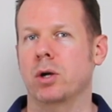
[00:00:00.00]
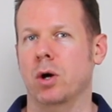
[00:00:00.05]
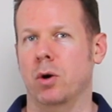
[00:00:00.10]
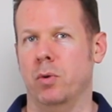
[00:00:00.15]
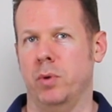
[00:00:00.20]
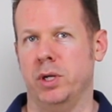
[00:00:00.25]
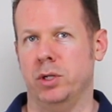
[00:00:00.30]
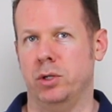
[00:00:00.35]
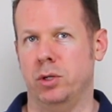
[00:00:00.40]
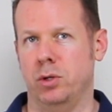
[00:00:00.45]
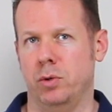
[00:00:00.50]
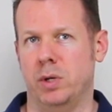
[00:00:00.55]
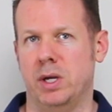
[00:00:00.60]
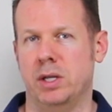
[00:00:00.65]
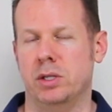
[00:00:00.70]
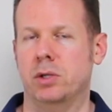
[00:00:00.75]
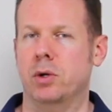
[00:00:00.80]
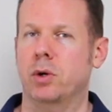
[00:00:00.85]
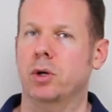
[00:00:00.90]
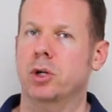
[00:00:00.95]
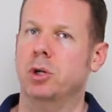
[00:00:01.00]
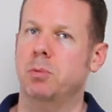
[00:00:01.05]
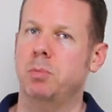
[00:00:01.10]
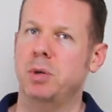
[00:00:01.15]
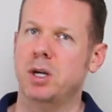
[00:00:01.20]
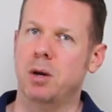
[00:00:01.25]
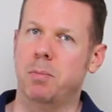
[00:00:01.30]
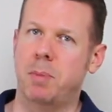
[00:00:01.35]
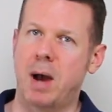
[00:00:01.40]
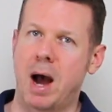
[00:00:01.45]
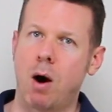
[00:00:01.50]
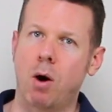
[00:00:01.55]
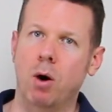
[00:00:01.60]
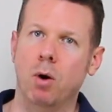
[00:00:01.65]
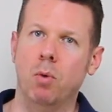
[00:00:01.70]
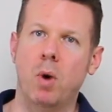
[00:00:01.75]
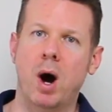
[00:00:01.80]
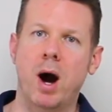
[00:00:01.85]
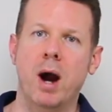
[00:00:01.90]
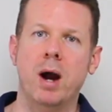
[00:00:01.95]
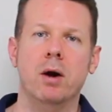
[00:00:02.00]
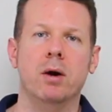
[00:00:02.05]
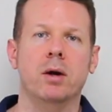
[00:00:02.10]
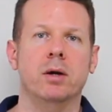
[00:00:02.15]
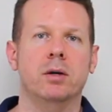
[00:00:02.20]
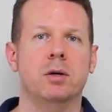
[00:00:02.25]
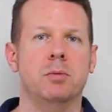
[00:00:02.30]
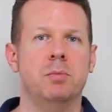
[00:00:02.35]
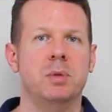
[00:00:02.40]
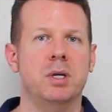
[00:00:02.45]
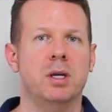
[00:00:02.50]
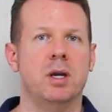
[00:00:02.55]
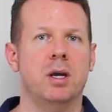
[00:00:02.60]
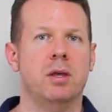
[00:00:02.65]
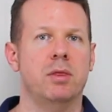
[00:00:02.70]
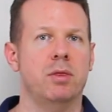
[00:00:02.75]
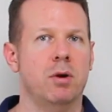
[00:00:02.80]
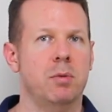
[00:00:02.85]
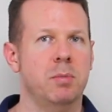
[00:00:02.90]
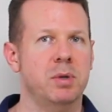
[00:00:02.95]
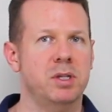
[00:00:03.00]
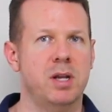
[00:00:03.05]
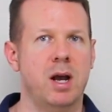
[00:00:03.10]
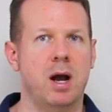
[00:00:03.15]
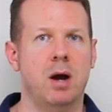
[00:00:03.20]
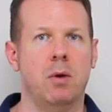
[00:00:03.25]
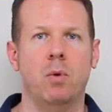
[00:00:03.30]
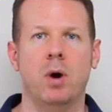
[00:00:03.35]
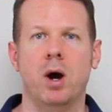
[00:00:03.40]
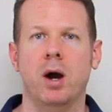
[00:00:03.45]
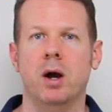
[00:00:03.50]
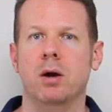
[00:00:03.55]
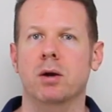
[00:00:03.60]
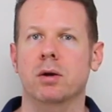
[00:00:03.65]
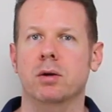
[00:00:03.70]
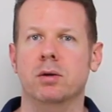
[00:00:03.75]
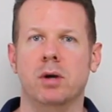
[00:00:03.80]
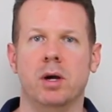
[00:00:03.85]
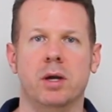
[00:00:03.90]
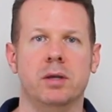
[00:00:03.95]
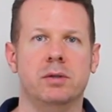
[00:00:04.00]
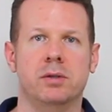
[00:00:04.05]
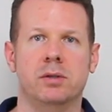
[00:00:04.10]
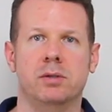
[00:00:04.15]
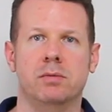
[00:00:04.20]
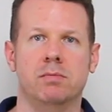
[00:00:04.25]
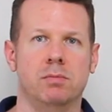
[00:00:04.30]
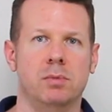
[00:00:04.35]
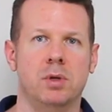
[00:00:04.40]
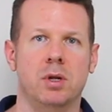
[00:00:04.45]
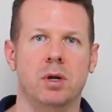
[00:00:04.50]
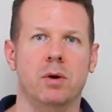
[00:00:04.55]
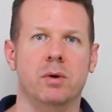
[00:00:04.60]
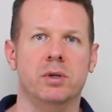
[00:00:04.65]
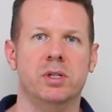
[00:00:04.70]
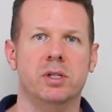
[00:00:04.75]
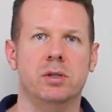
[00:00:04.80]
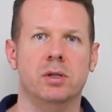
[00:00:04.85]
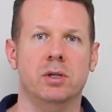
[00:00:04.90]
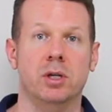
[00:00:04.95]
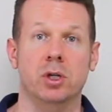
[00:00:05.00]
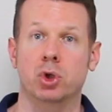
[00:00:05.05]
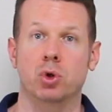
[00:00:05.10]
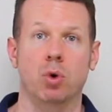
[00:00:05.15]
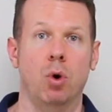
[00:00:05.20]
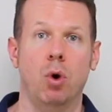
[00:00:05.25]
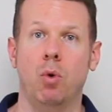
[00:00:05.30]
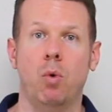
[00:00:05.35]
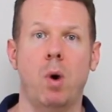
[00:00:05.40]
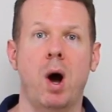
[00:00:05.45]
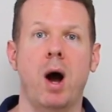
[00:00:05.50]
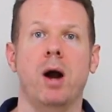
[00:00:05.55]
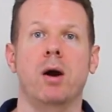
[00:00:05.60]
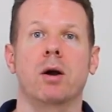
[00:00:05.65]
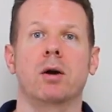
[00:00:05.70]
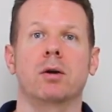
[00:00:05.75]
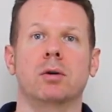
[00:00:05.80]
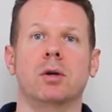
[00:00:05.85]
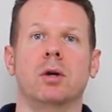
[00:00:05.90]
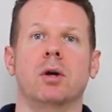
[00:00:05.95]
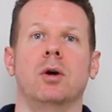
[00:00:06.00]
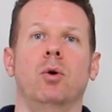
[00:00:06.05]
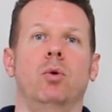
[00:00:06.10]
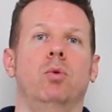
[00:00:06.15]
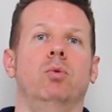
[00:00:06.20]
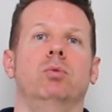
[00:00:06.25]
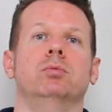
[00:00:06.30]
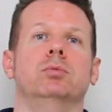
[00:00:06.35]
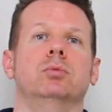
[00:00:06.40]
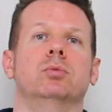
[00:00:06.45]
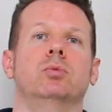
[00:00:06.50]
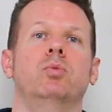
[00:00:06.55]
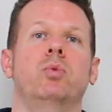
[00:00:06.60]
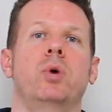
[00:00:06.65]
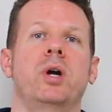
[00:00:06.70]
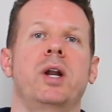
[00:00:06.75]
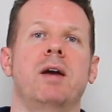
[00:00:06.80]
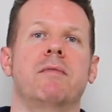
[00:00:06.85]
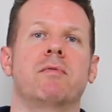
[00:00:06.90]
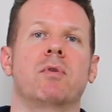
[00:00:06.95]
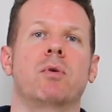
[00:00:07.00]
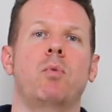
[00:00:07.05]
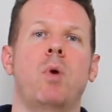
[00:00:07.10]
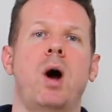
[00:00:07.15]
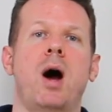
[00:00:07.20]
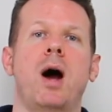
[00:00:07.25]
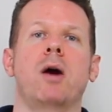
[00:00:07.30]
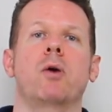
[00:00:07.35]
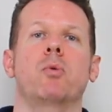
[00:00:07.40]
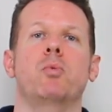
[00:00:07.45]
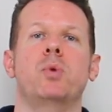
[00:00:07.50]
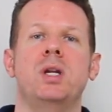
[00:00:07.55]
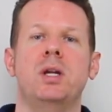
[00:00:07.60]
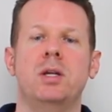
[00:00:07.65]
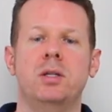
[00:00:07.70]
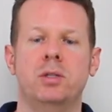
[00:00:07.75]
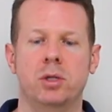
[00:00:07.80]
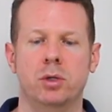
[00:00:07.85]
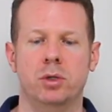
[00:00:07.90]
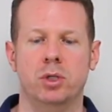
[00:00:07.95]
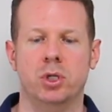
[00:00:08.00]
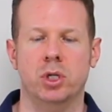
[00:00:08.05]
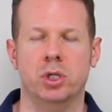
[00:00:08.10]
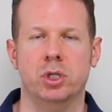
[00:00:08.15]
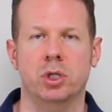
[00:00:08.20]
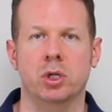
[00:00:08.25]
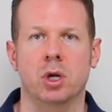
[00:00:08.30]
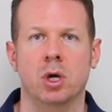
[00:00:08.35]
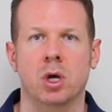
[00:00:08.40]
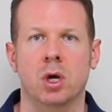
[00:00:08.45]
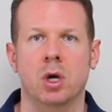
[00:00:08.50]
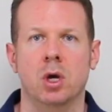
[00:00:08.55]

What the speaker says: going to it. So it could be a power wire, it could be a thermostat wire, a control wire, whatever wire. We need to just